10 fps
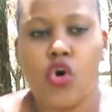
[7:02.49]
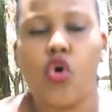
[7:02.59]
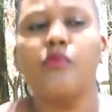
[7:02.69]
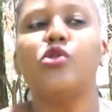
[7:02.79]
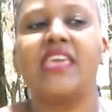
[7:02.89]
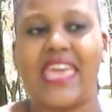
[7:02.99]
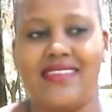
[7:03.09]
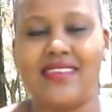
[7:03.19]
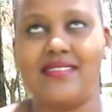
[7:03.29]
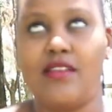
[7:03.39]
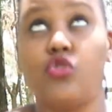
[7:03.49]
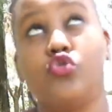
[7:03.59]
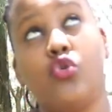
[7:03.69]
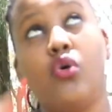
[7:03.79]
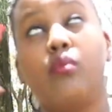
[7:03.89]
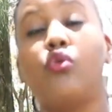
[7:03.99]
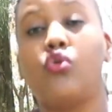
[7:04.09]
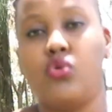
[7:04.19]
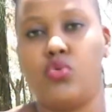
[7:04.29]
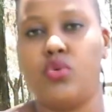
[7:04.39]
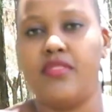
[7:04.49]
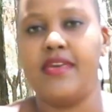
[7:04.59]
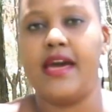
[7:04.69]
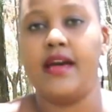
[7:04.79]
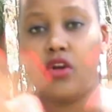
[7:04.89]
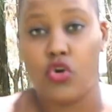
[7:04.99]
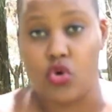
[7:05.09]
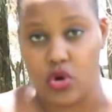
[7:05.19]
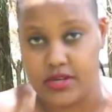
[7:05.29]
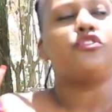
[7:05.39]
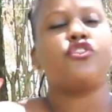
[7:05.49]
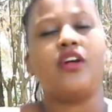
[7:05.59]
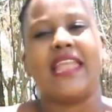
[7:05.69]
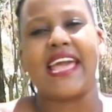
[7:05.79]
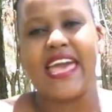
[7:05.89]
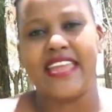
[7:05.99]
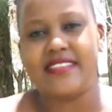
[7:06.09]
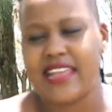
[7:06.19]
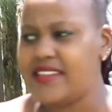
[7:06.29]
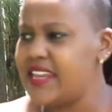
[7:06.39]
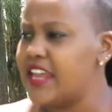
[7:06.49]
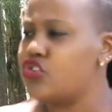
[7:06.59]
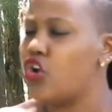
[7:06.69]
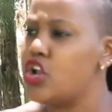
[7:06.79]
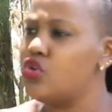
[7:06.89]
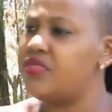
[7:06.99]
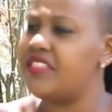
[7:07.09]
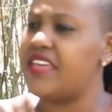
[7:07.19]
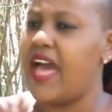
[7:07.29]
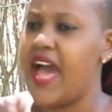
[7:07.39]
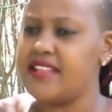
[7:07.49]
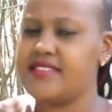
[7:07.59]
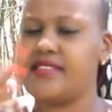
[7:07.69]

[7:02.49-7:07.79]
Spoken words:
communicators now to Mukuru, their god. So like I had started, I told you that the huts